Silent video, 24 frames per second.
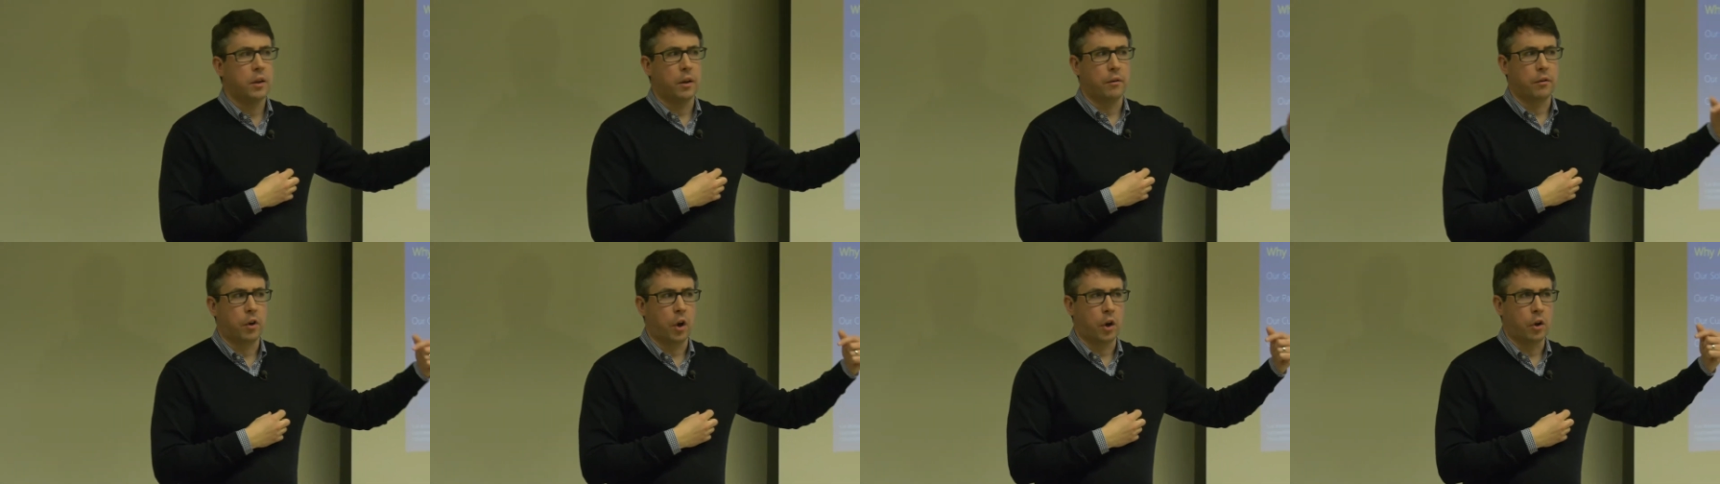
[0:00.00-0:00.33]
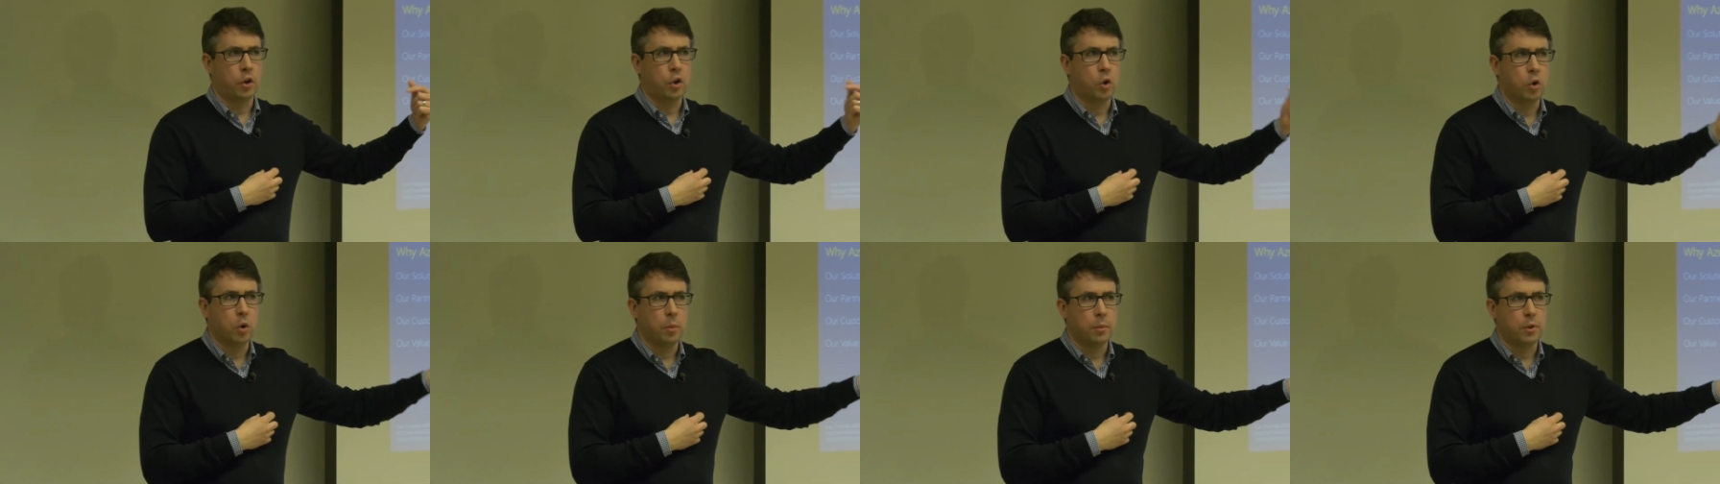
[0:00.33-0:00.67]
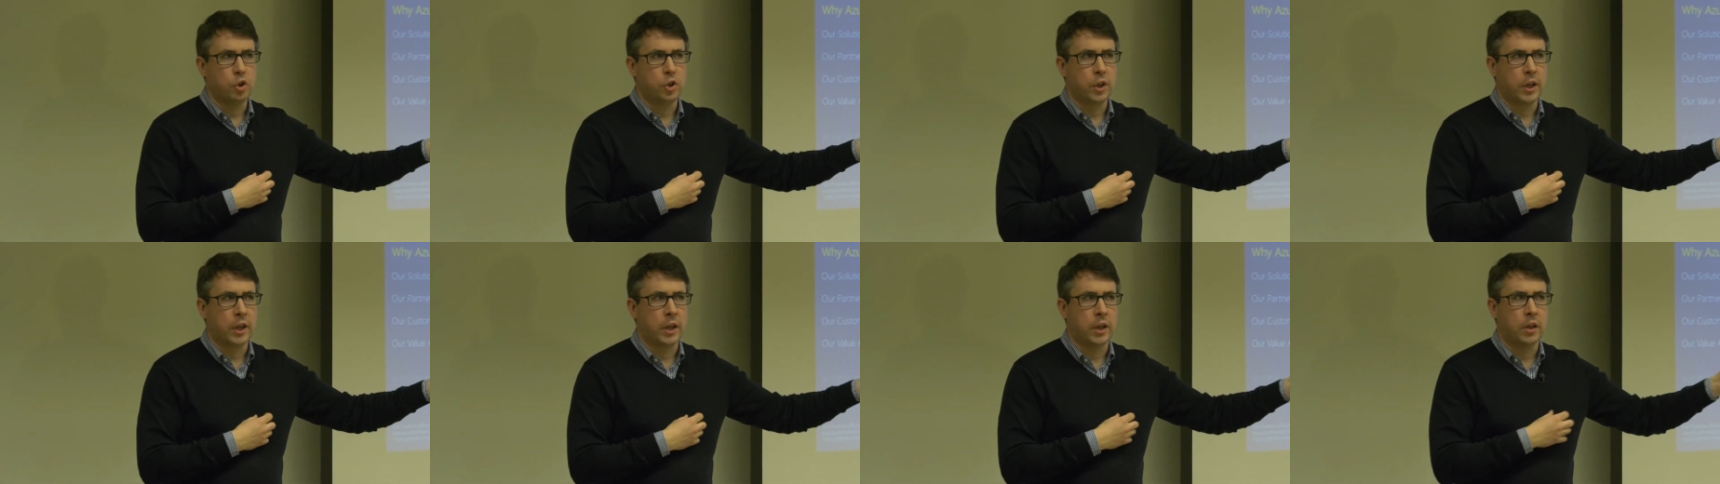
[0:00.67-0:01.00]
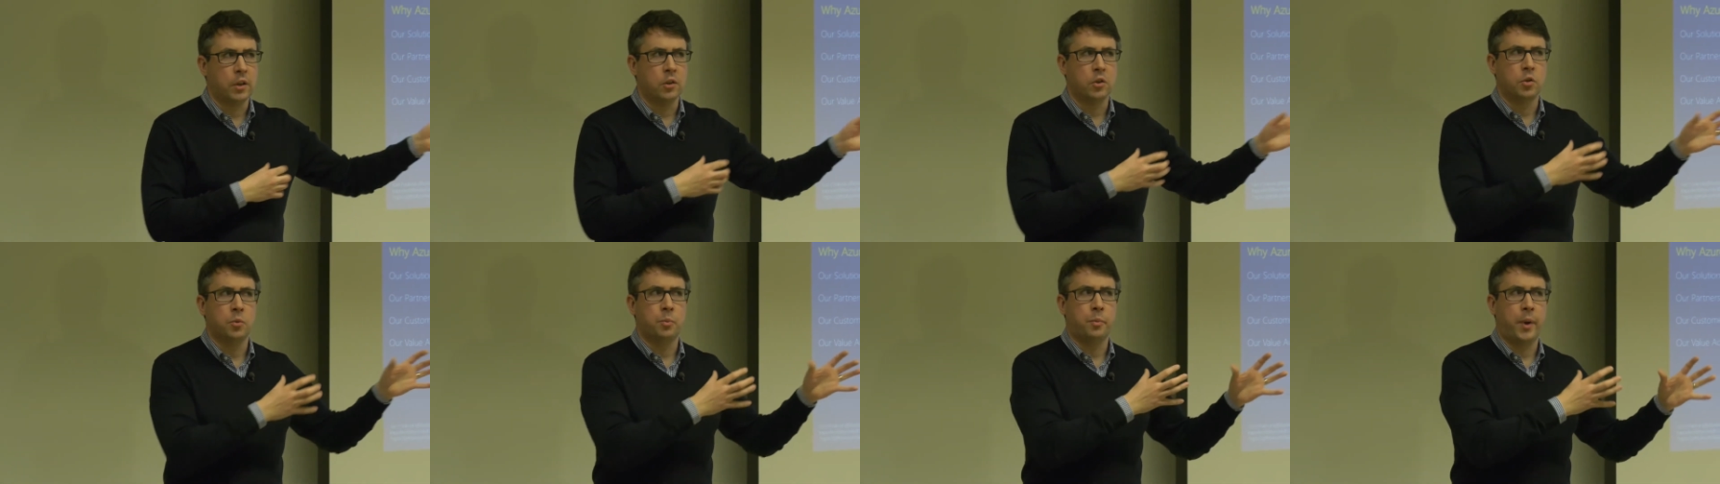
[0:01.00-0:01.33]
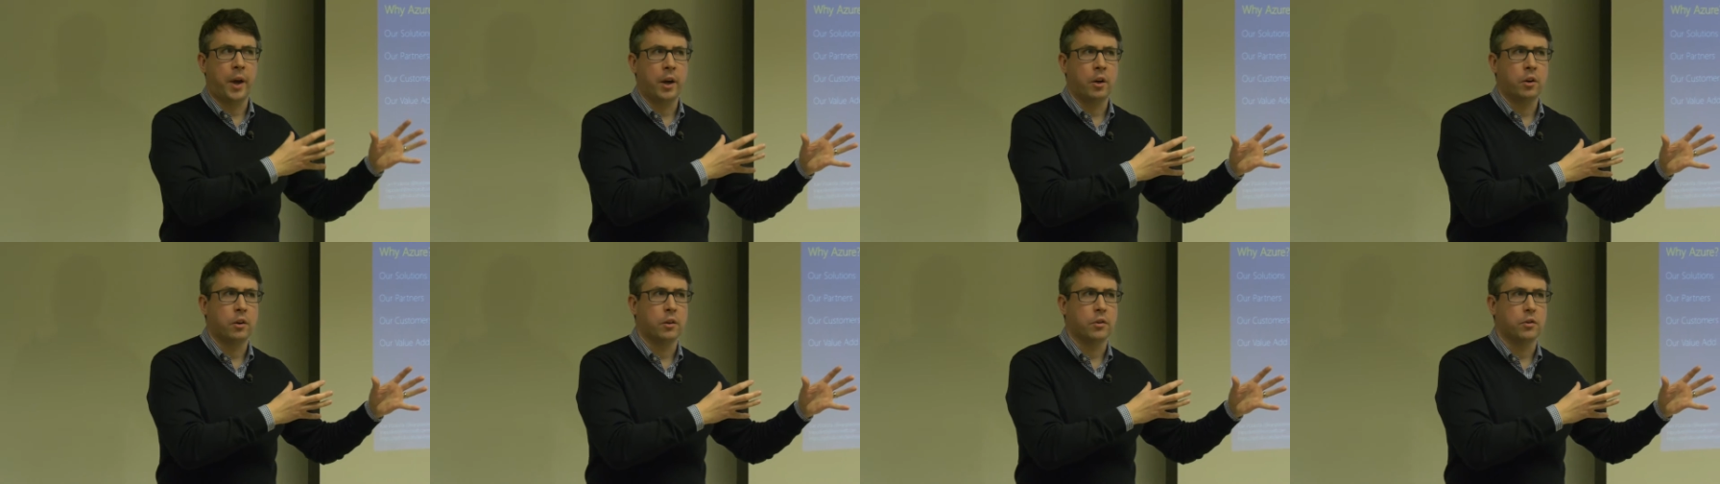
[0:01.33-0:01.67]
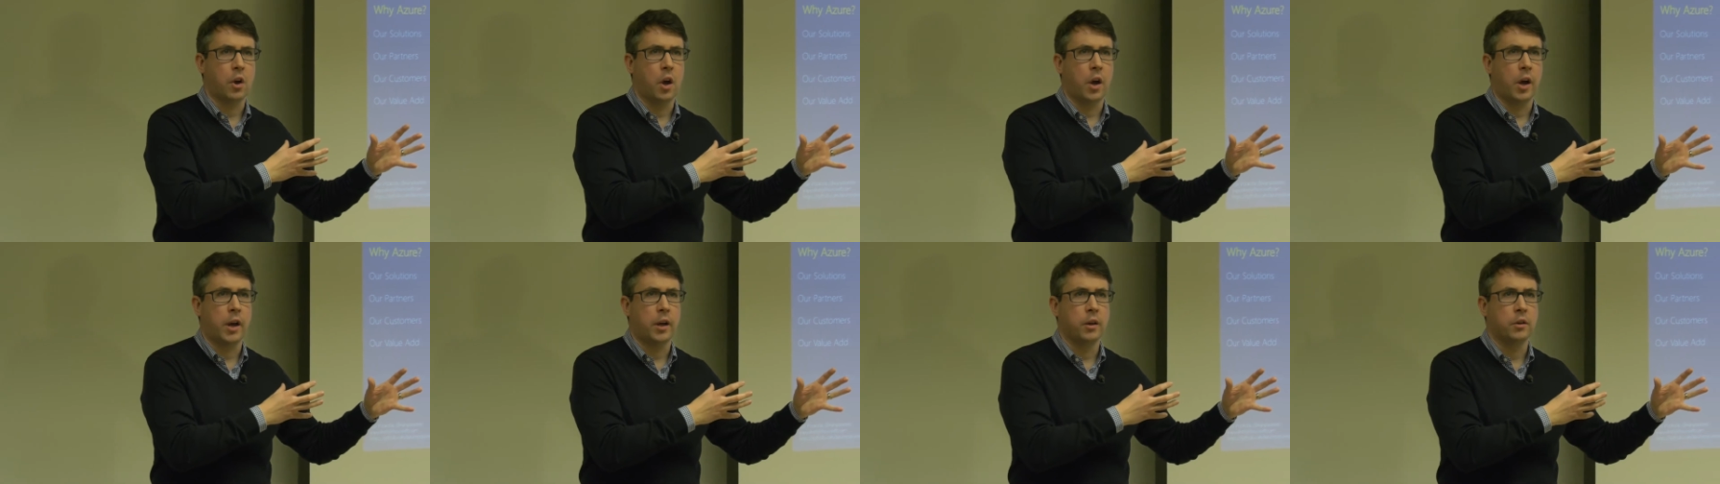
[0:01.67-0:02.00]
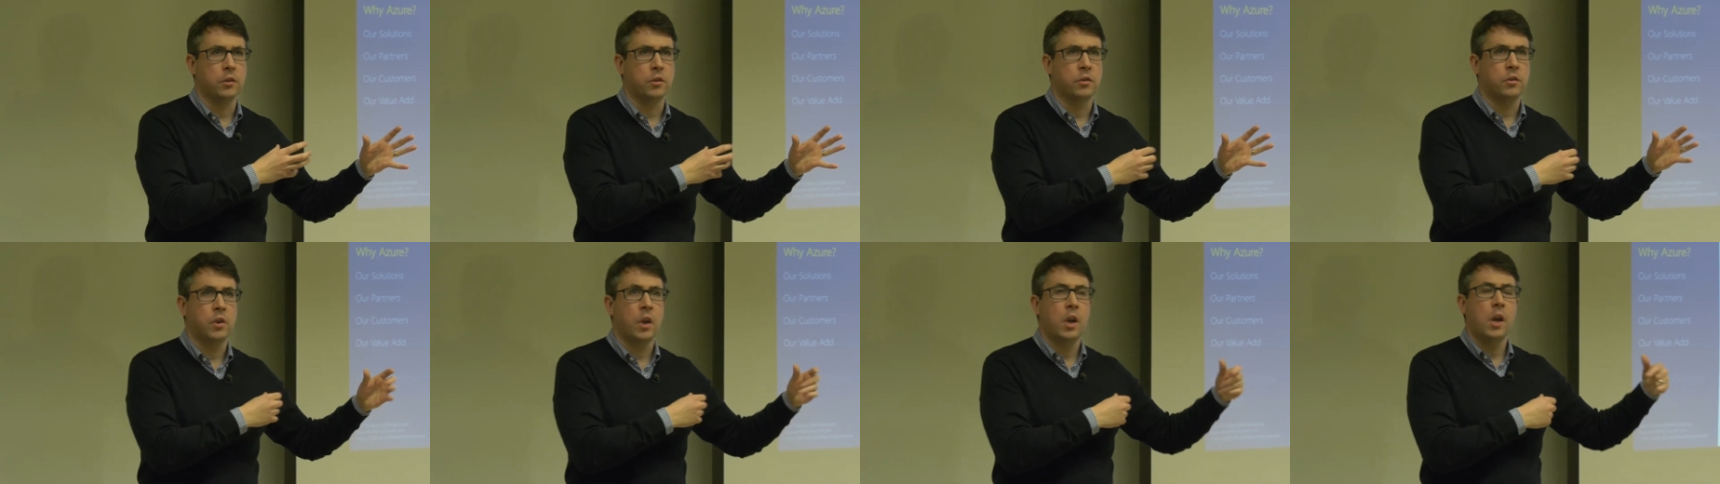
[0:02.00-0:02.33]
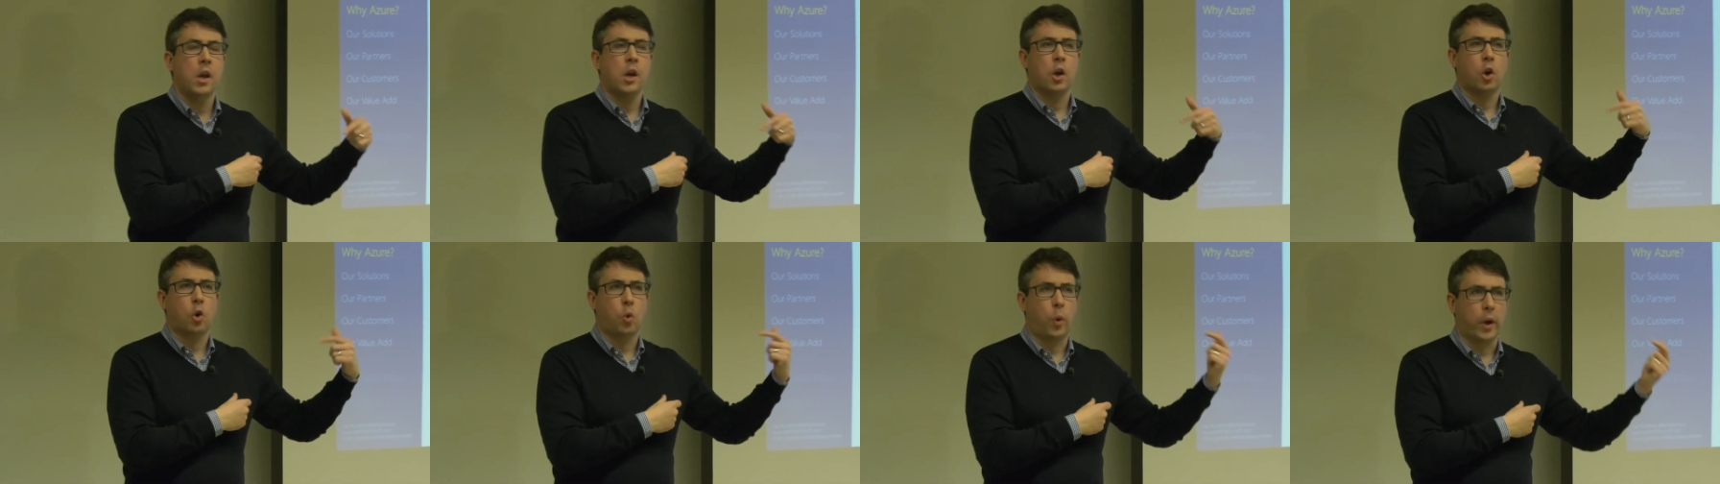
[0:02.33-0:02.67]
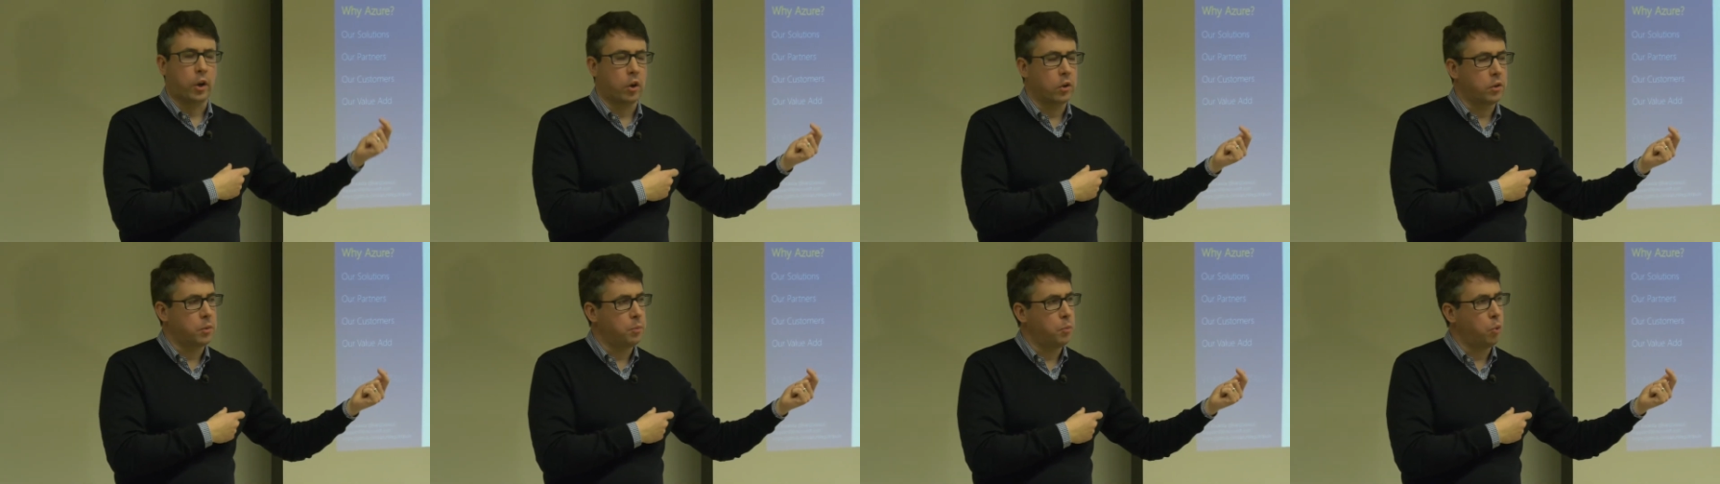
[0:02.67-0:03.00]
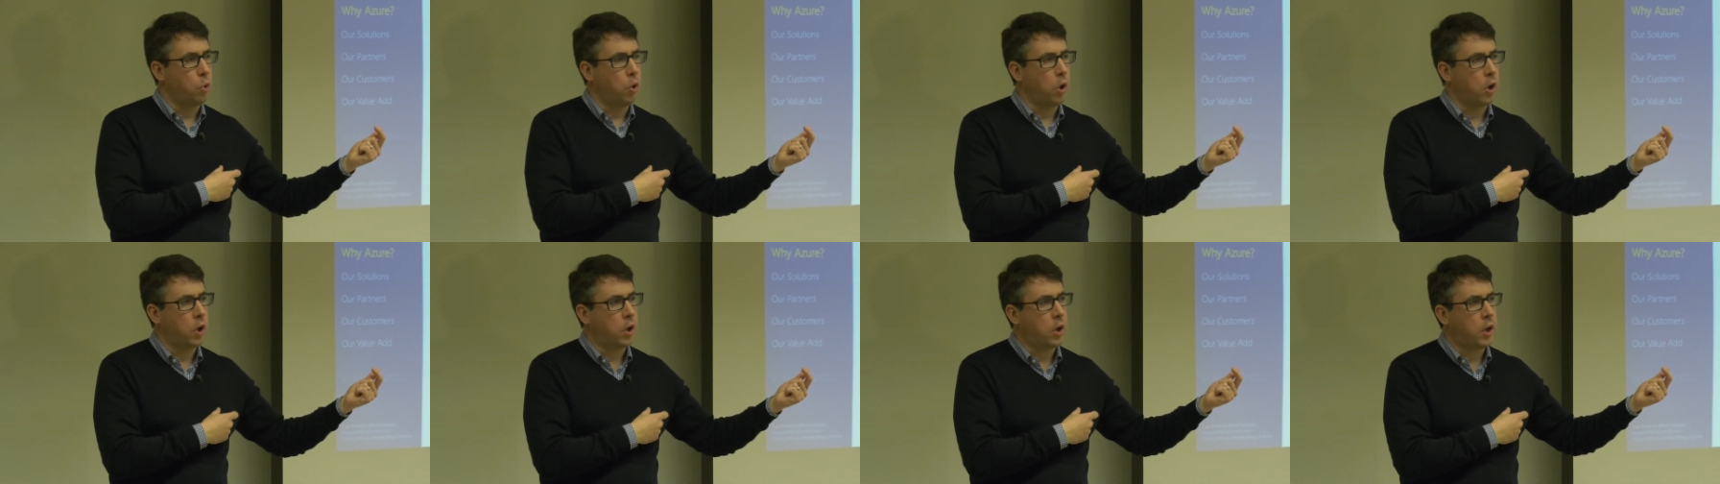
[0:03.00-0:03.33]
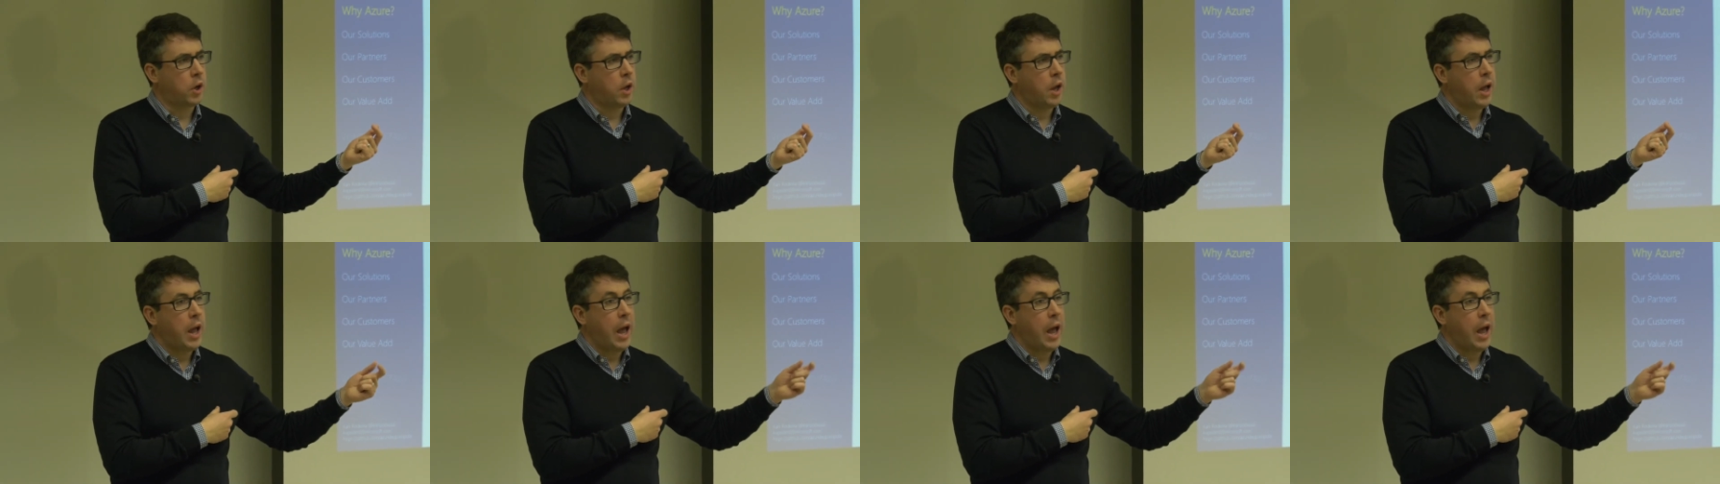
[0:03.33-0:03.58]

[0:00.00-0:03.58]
they've got newer machines, better designs, quicker to work,